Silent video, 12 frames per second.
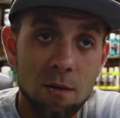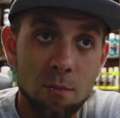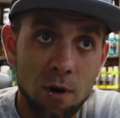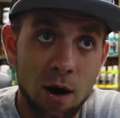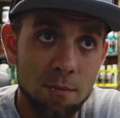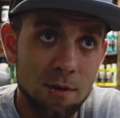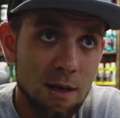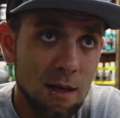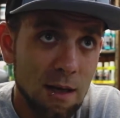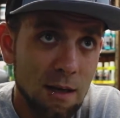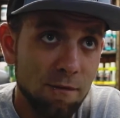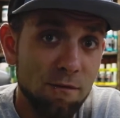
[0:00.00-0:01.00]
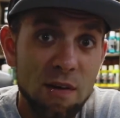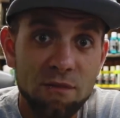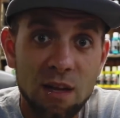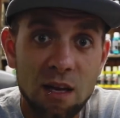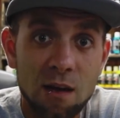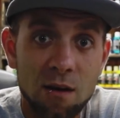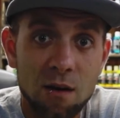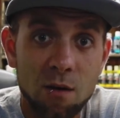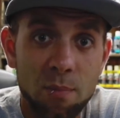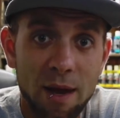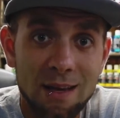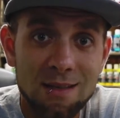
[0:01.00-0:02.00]
probably
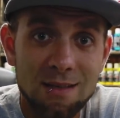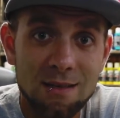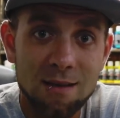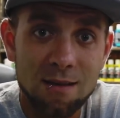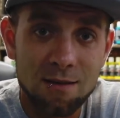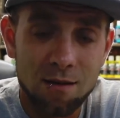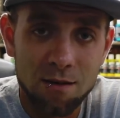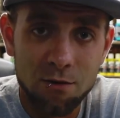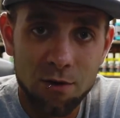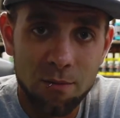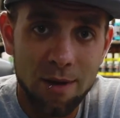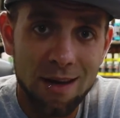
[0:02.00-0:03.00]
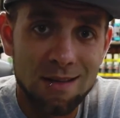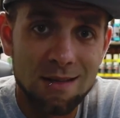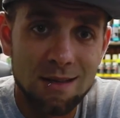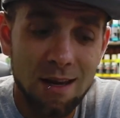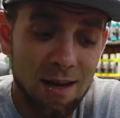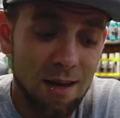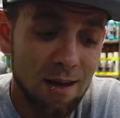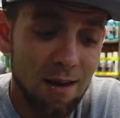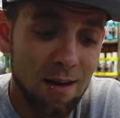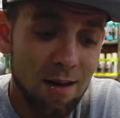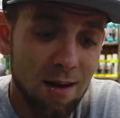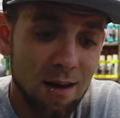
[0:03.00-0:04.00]
1,500 baits since I started doing baits,
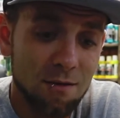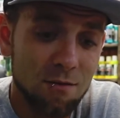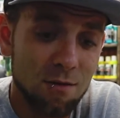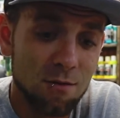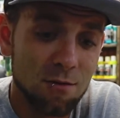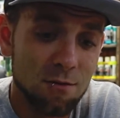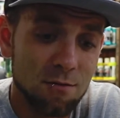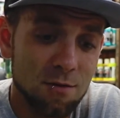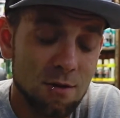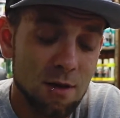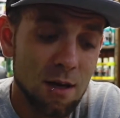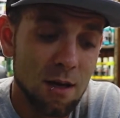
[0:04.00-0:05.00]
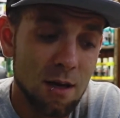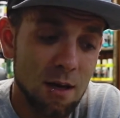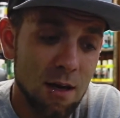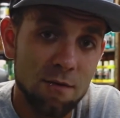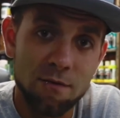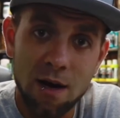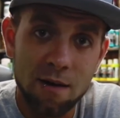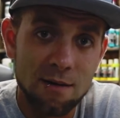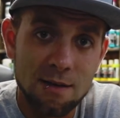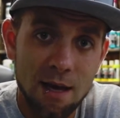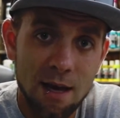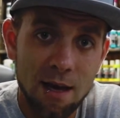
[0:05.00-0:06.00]
and I've used
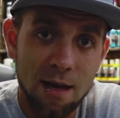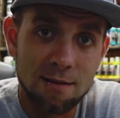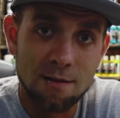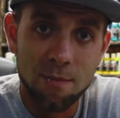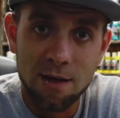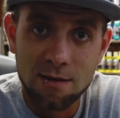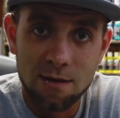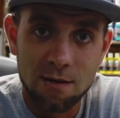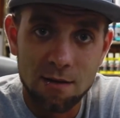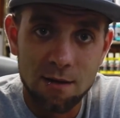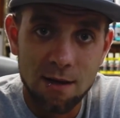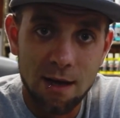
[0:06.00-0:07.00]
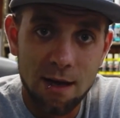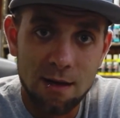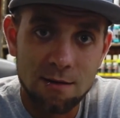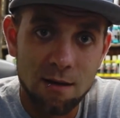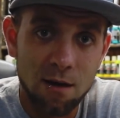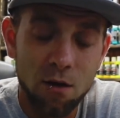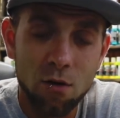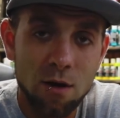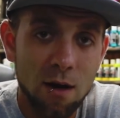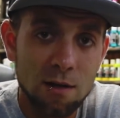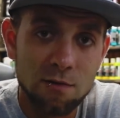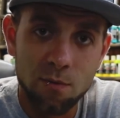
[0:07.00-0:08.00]
Envirotex, Amazing Clear Cast, all
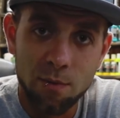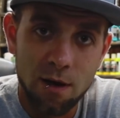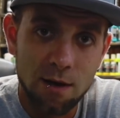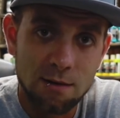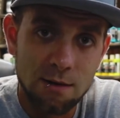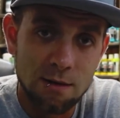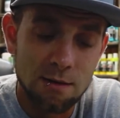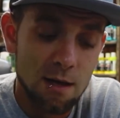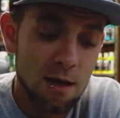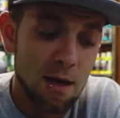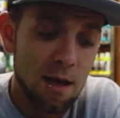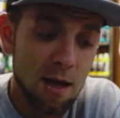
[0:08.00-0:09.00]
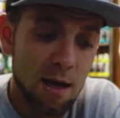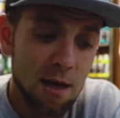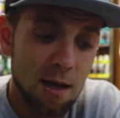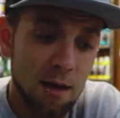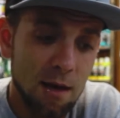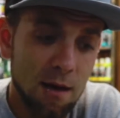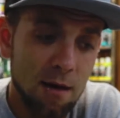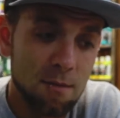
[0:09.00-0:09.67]
kinds of epoxies, and